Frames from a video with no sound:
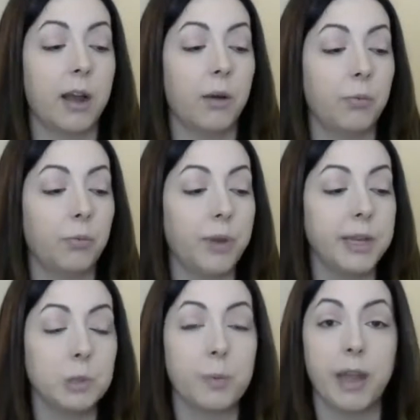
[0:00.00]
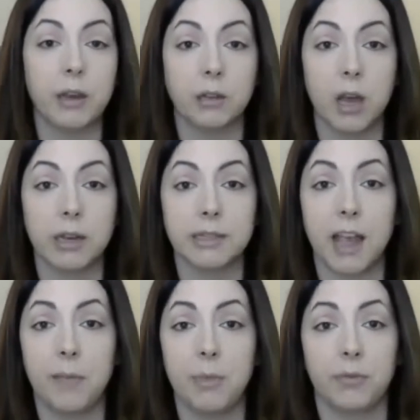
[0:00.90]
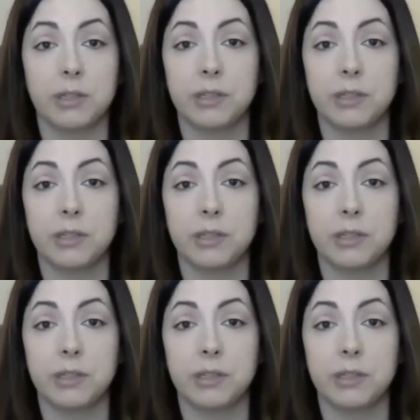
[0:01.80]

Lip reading: Now, we spend a lot of time every